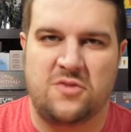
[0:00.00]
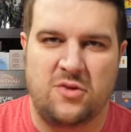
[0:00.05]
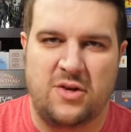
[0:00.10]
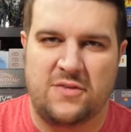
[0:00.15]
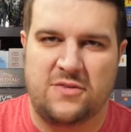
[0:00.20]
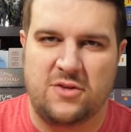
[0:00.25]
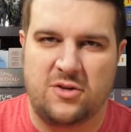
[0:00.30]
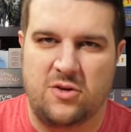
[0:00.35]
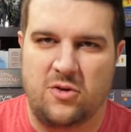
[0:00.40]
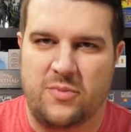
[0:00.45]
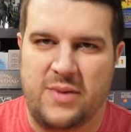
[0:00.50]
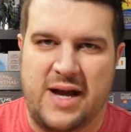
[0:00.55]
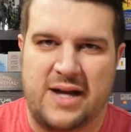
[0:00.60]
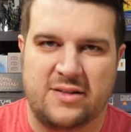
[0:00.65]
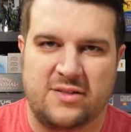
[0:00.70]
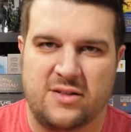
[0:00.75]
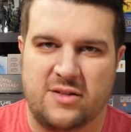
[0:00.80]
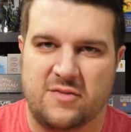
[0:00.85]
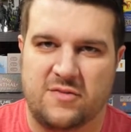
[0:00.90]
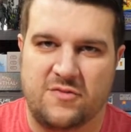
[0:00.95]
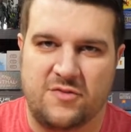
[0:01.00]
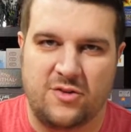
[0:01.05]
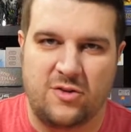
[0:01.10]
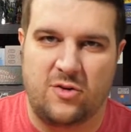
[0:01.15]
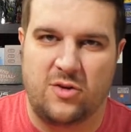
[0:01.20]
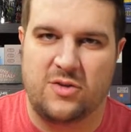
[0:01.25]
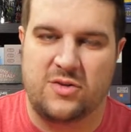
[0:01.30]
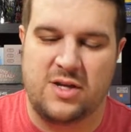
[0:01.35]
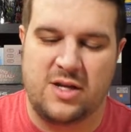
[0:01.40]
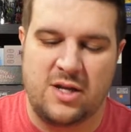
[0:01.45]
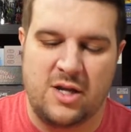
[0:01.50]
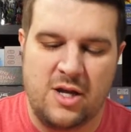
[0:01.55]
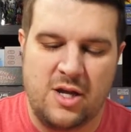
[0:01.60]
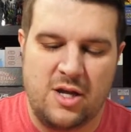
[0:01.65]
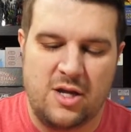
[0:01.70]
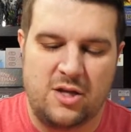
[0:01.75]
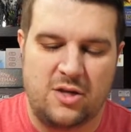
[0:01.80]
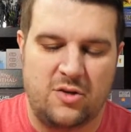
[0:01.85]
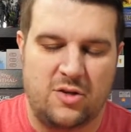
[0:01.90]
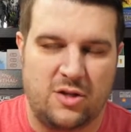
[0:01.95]
You don't have to go back there and fiddle with it.
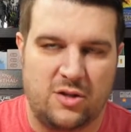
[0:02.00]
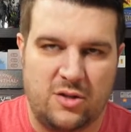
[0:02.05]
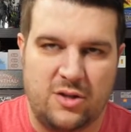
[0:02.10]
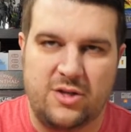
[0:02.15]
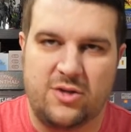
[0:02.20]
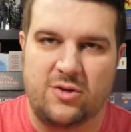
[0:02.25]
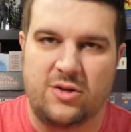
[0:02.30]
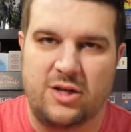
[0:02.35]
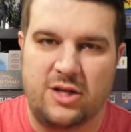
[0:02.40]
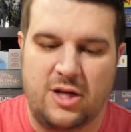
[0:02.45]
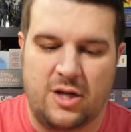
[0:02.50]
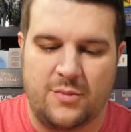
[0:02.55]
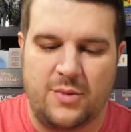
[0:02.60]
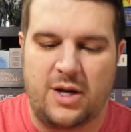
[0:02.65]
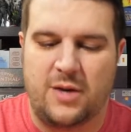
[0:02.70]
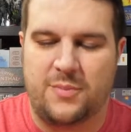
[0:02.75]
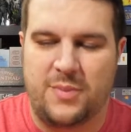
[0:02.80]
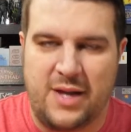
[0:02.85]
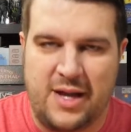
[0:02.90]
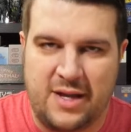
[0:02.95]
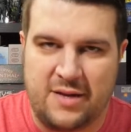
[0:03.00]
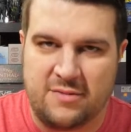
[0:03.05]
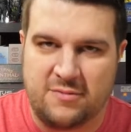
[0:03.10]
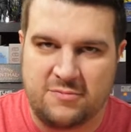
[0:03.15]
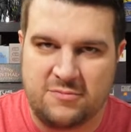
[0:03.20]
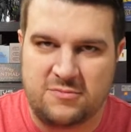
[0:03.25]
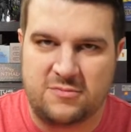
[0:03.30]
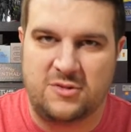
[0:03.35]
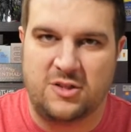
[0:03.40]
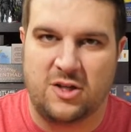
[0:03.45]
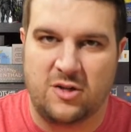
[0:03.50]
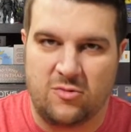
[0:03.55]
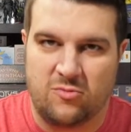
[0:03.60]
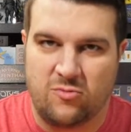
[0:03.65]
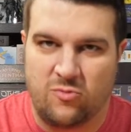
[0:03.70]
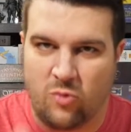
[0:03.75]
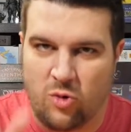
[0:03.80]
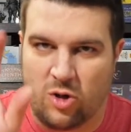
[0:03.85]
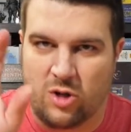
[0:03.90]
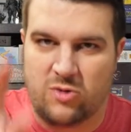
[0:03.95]
You can literally come up and
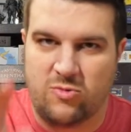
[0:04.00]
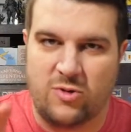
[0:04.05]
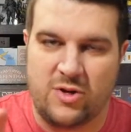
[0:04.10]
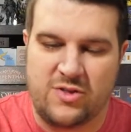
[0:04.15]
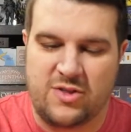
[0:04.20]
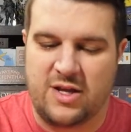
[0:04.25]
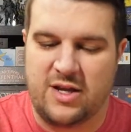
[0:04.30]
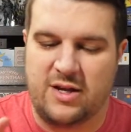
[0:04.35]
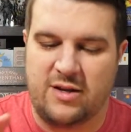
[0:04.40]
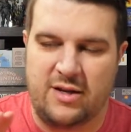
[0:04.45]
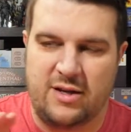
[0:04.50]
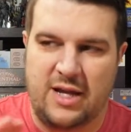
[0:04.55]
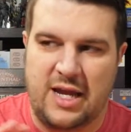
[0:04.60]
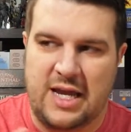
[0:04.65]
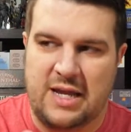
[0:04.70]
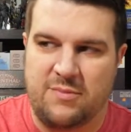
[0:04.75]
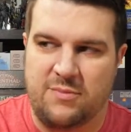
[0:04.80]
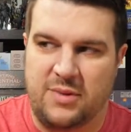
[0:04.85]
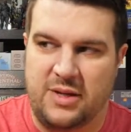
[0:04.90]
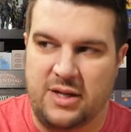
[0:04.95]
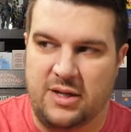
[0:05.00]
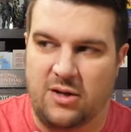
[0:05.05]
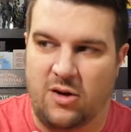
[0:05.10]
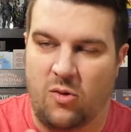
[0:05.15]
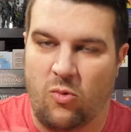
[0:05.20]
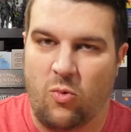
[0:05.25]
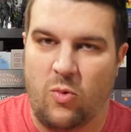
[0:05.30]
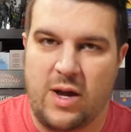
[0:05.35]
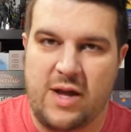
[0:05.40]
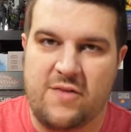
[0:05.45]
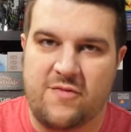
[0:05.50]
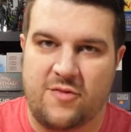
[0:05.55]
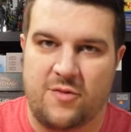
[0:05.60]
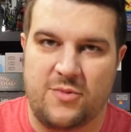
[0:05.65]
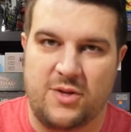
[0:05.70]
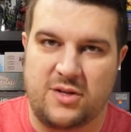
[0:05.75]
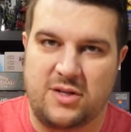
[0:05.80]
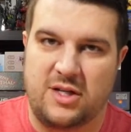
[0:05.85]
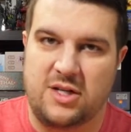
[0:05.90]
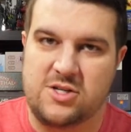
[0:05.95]
work with it and be away from
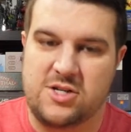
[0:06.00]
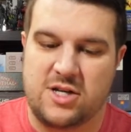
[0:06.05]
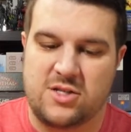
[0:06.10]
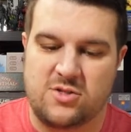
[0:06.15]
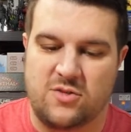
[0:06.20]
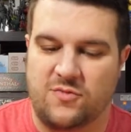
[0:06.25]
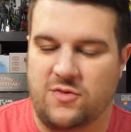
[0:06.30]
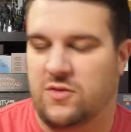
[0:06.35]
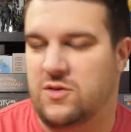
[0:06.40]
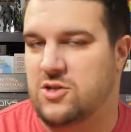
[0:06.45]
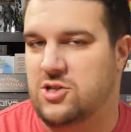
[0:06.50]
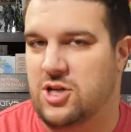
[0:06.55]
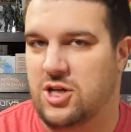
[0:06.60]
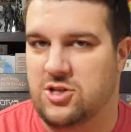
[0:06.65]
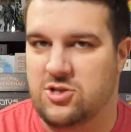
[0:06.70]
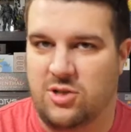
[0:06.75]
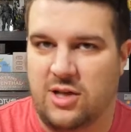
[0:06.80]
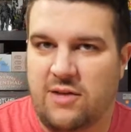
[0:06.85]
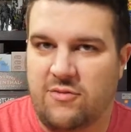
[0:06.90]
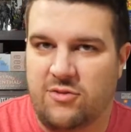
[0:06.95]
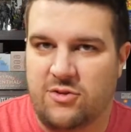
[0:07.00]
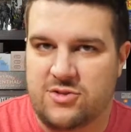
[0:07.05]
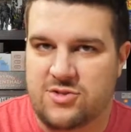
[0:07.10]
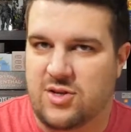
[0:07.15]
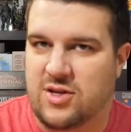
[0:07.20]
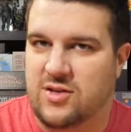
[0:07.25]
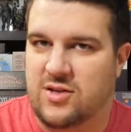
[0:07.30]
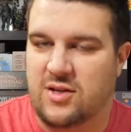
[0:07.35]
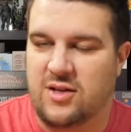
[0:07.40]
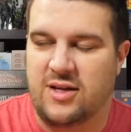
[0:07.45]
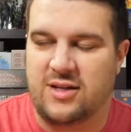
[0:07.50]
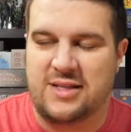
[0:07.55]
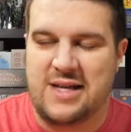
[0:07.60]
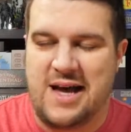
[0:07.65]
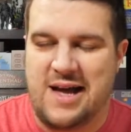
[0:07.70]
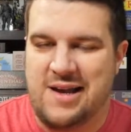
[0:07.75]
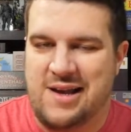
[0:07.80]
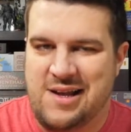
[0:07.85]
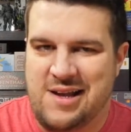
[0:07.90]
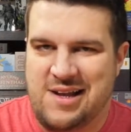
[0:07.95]
the DJ. So if you have to change levels or anything like
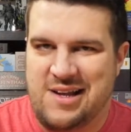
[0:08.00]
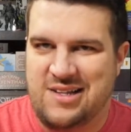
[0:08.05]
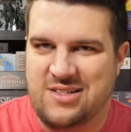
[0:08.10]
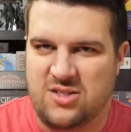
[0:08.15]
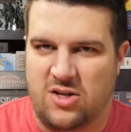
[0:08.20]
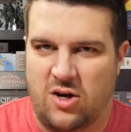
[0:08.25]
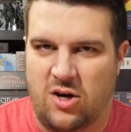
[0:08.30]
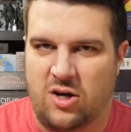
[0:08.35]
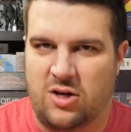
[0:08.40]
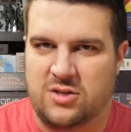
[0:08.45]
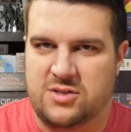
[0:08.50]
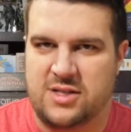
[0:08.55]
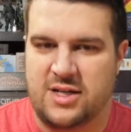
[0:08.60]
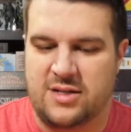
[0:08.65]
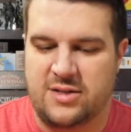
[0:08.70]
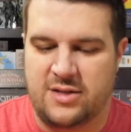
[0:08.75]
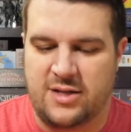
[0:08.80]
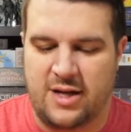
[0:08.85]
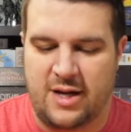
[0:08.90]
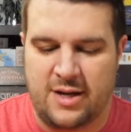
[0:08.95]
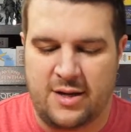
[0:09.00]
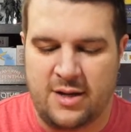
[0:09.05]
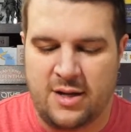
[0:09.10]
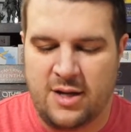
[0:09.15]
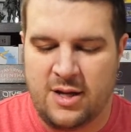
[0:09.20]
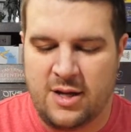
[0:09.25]
that, it's all said and done.